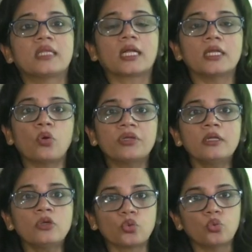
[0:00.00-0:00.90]
The
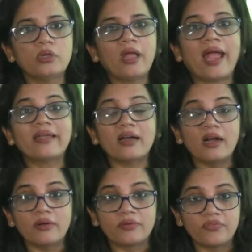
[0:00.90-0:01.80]
colonial rule had
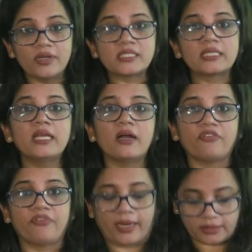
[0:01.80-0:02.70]
adversely
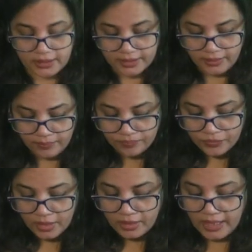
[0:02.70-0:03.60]
affected
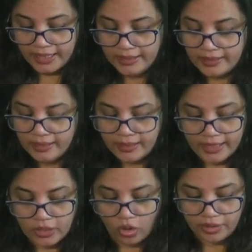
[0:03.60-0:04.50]
the Indian
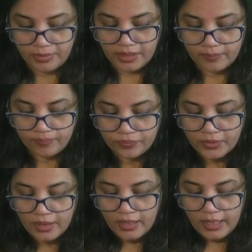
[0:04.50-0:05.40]
economy.
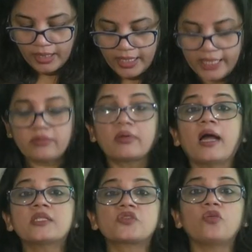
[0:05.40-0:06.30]
It
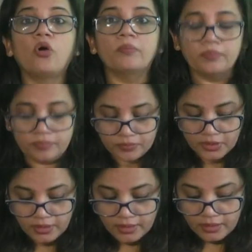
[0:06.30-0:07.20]
transformed
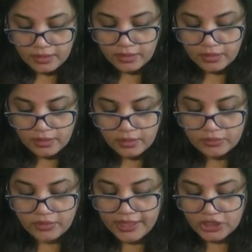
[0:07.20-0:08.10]

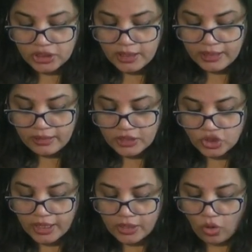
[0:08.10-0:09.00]
traditionally
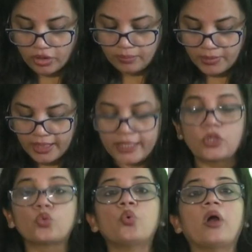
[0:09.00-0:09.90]
rich economy
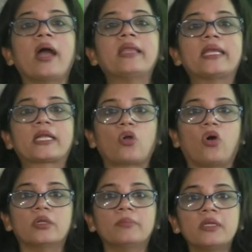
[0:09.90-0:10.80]
into an
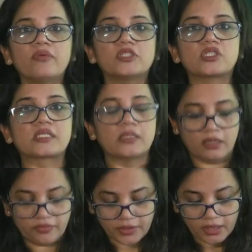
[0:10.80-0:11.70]
economy which
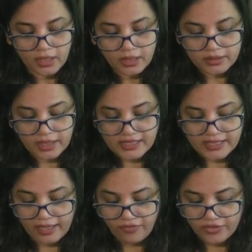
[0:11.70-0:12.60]
served the
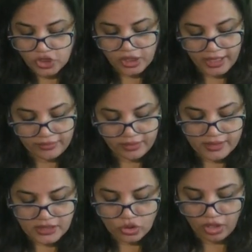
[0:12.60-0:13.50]
selfish
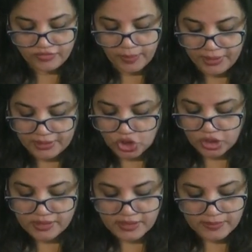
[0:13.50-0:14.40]
interest of the
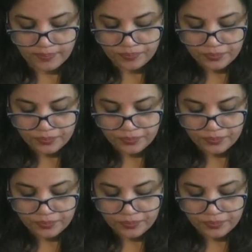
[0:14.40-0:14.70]
Britishers.